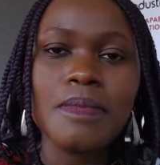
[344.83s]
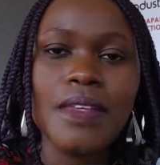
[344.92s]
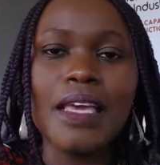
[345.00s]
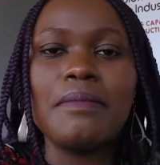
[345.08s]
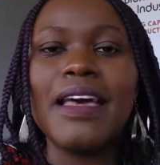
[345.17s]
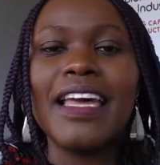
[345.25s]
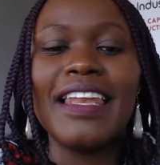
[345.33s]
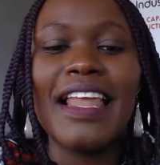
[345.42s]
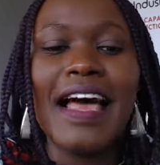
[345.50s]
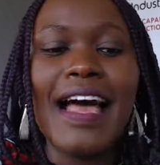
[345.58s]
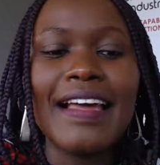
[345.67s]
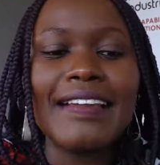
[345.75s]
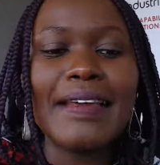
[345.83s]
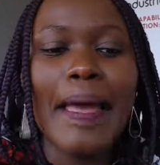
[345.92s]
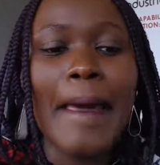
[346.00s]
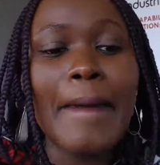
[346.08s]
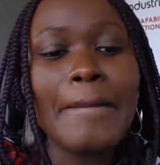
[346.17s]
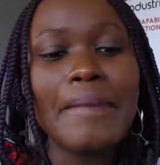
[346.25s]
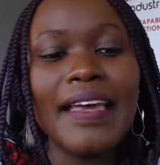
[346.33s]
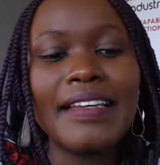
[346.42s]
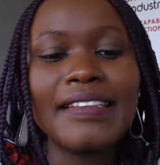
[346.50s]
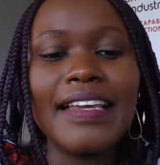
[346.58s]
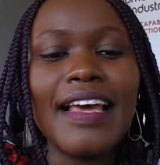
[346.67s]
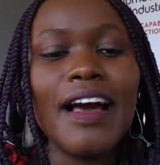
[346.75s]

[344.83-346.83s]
Amen and amen.